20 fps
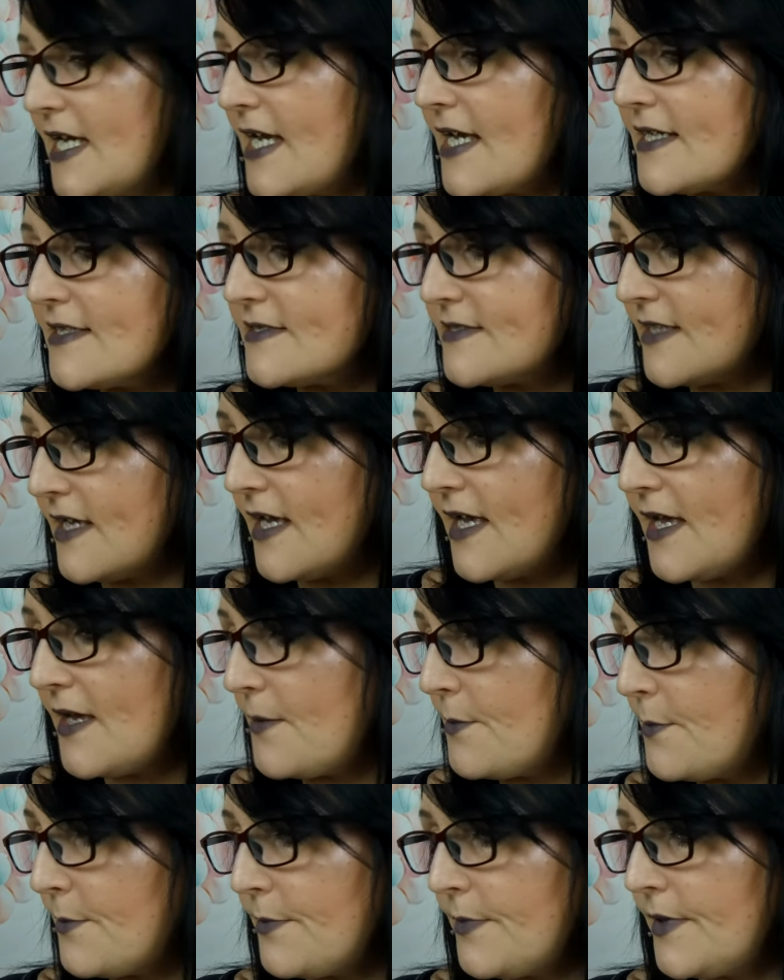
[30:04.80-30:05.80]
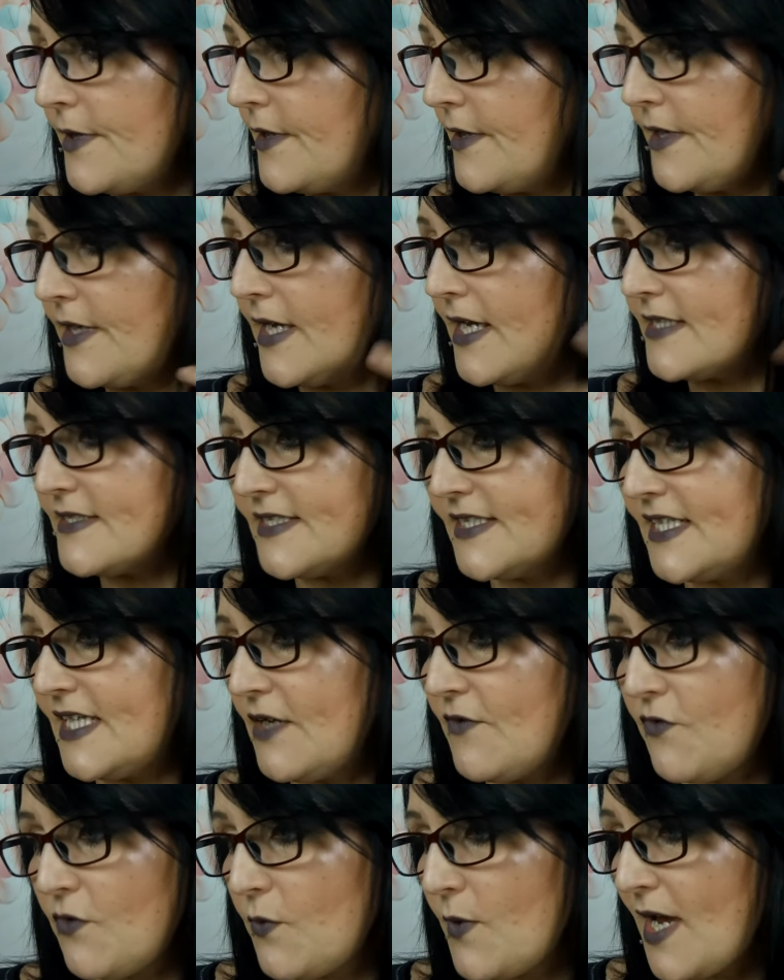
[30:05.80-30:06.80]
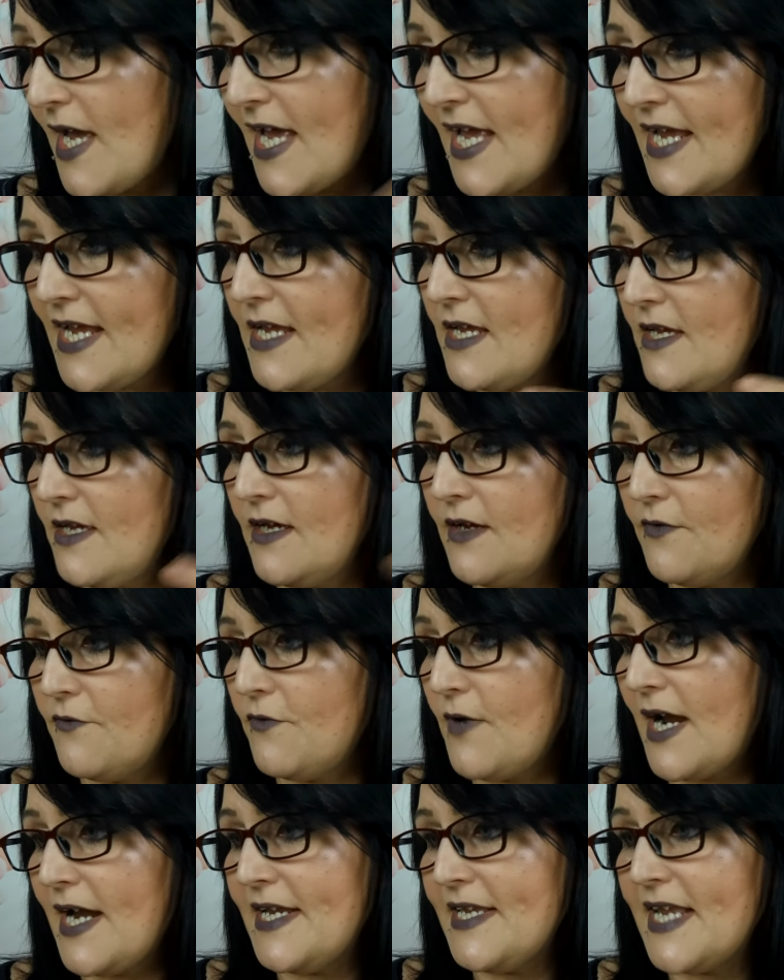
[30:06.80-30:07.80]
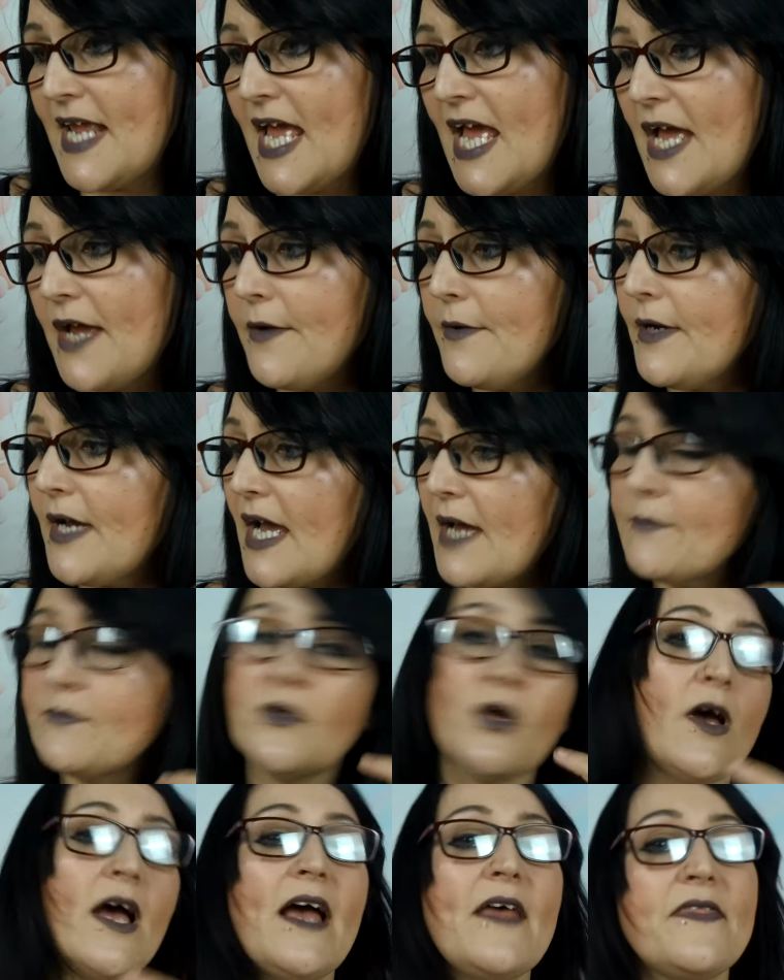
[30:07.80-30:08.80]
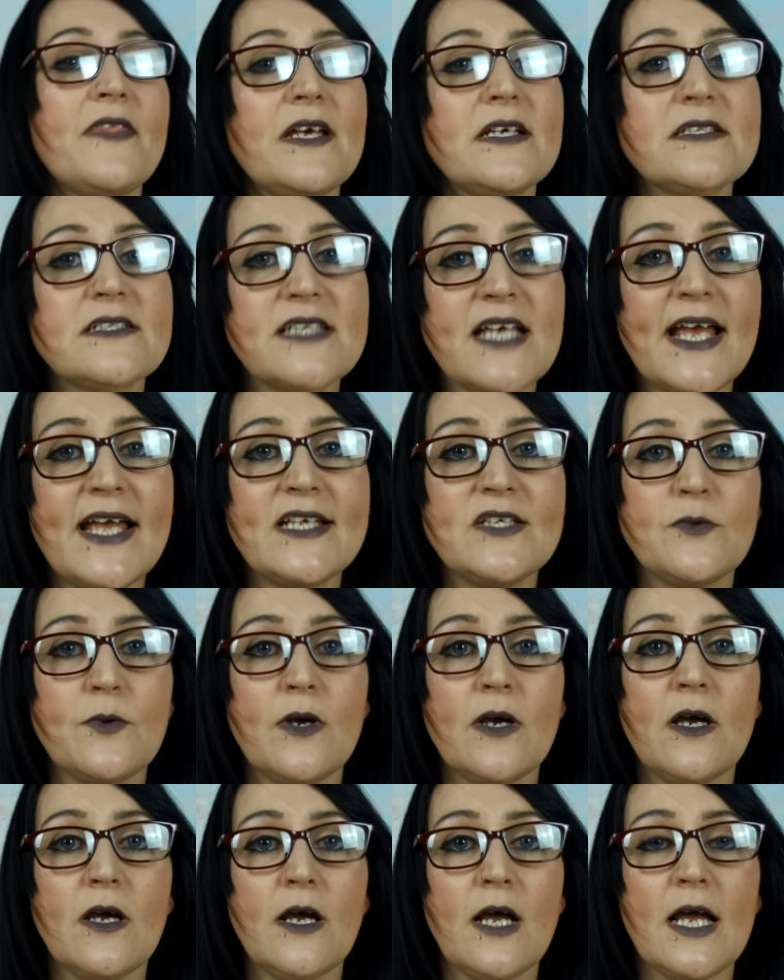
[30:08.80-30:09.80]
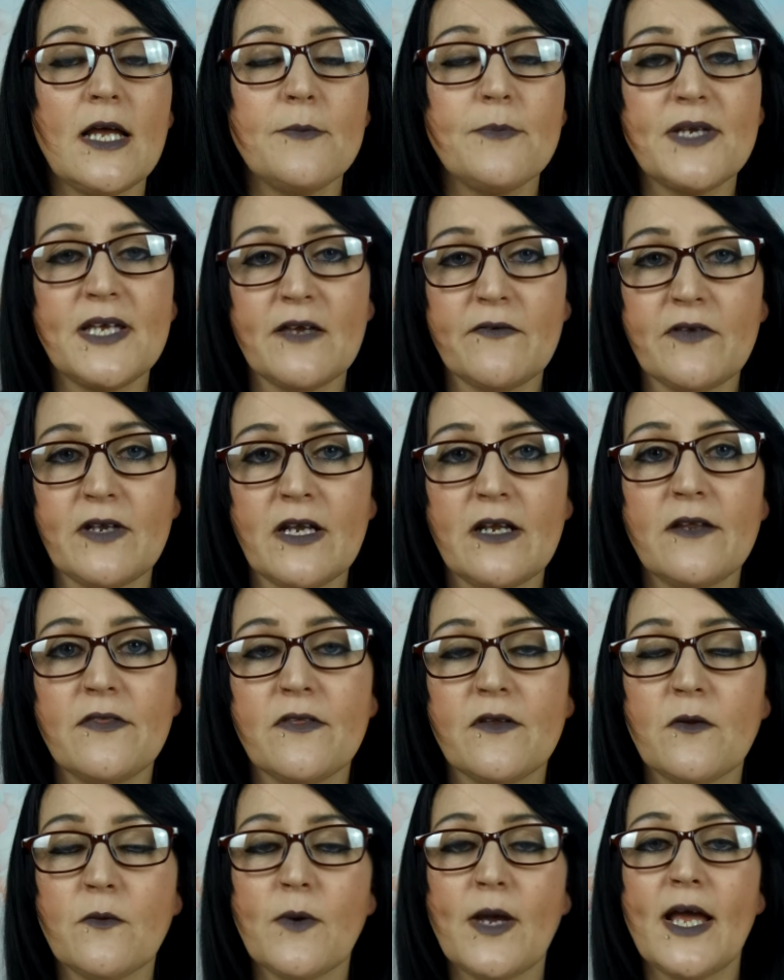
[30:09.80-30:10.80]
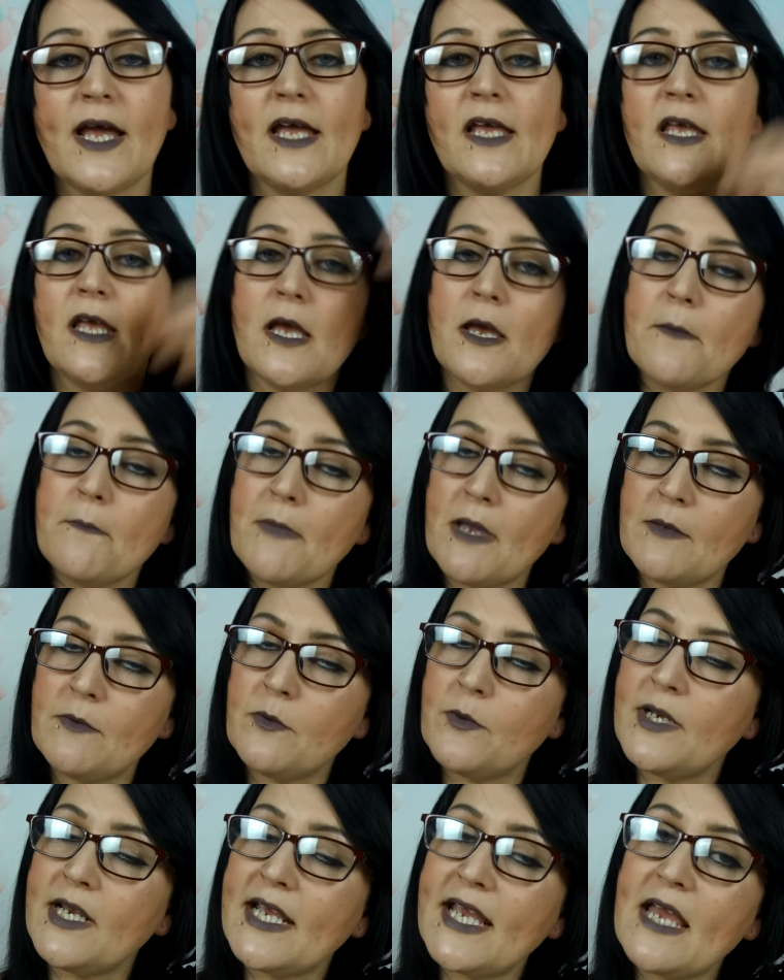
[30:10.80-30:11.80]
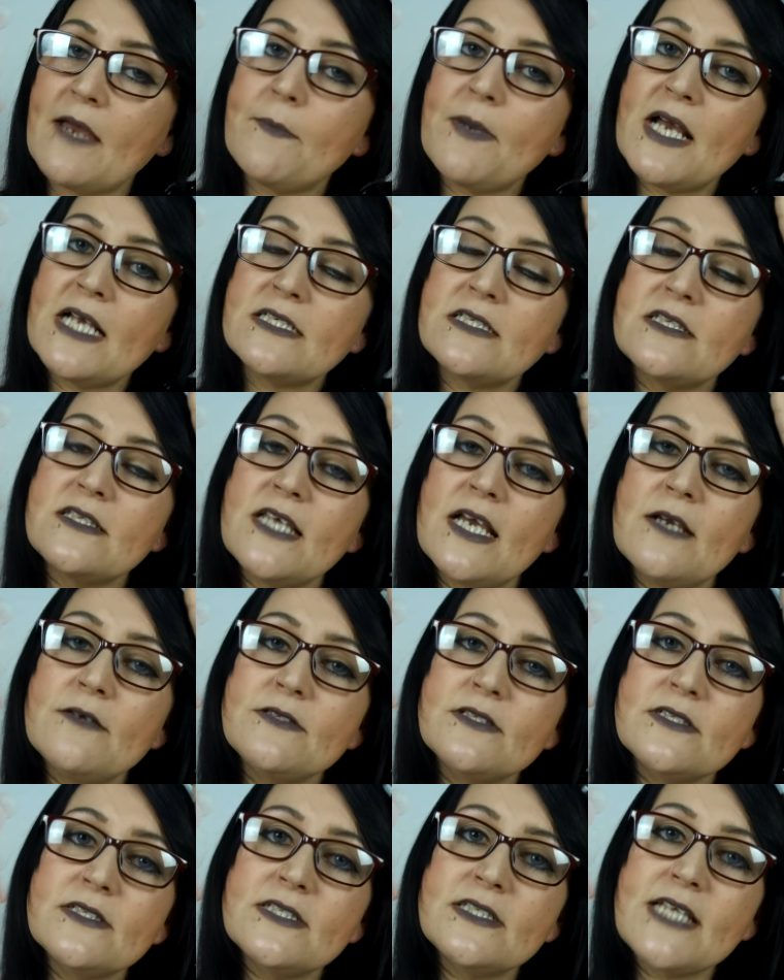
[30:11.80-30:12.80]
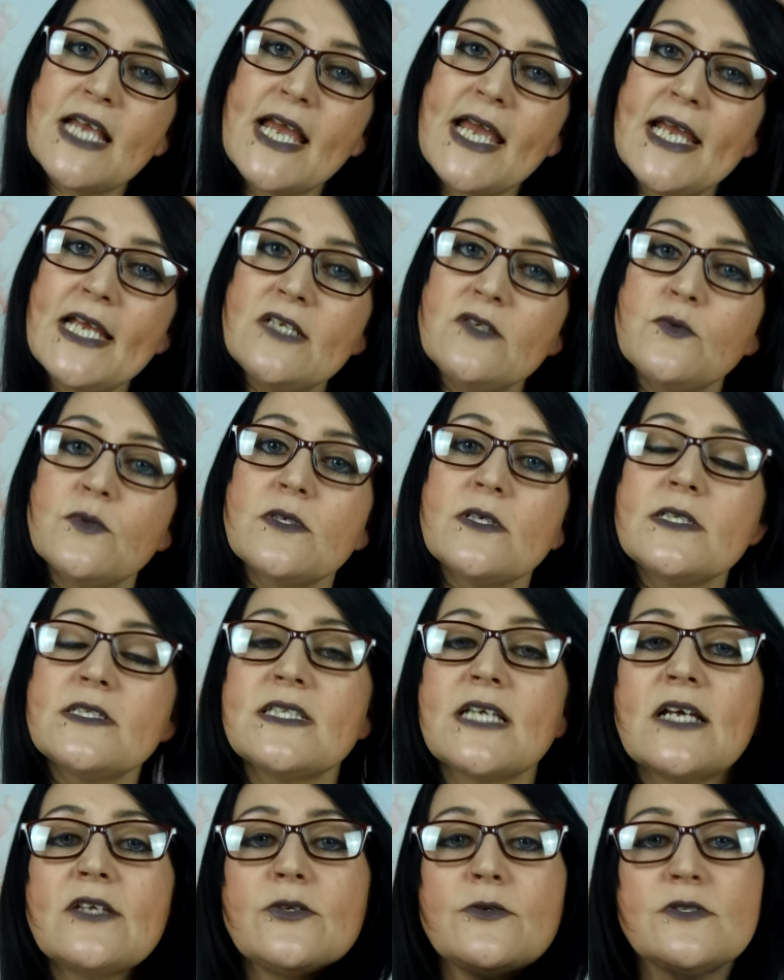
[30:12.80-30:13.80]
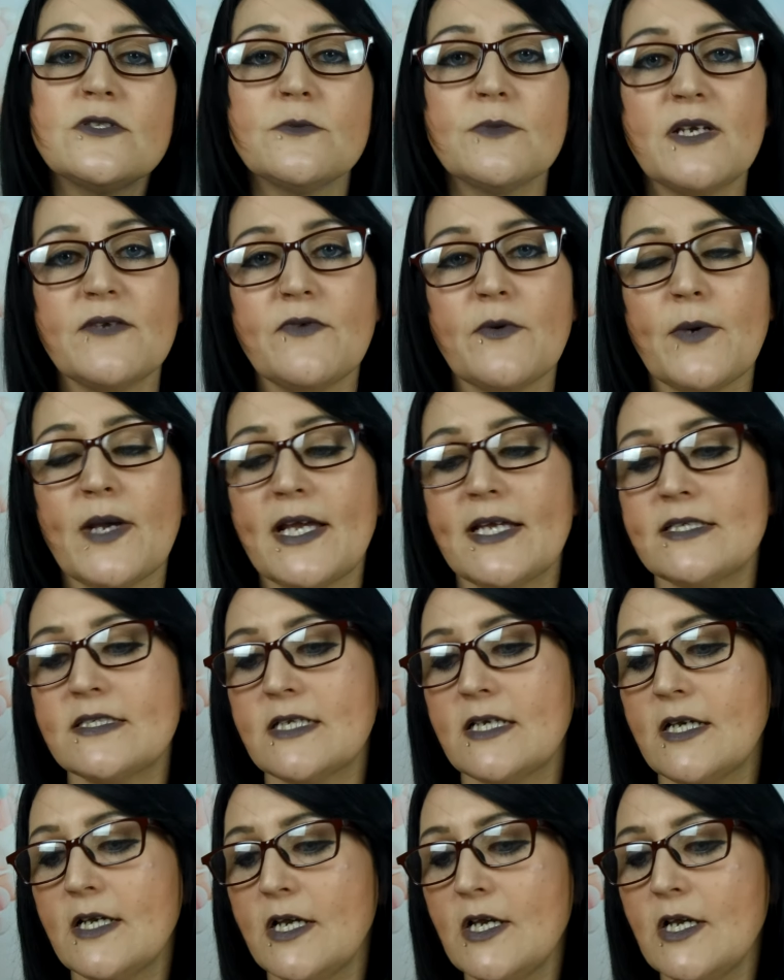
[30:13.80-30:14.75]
as a giveaway. Right now, I'm not at that stage where I'd be giving anything away. Maybe when I get past the 1,000 stage, we'll start doing some giveaways.